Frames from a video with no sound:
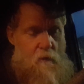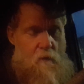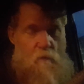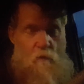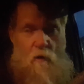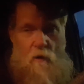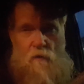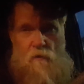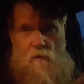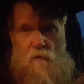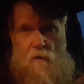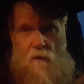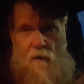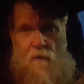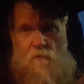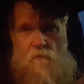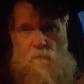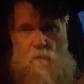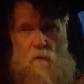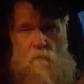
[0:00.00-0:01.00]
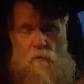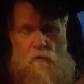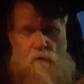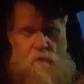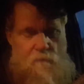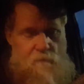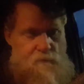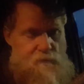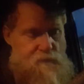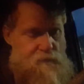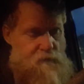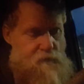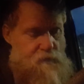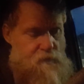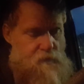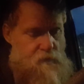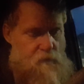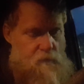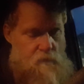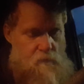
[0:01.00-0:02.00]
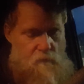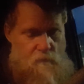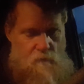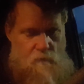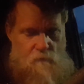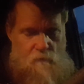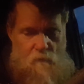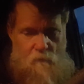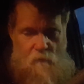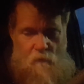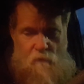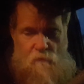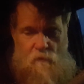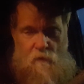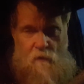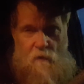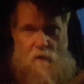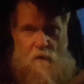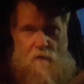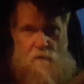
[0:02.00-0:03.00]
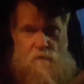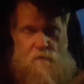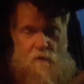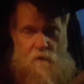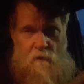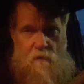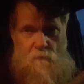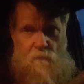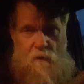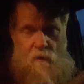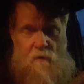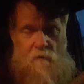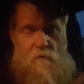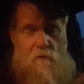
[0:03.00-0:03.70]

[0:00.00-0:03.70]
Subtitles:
water to gas bubbler to kind of seal it and make it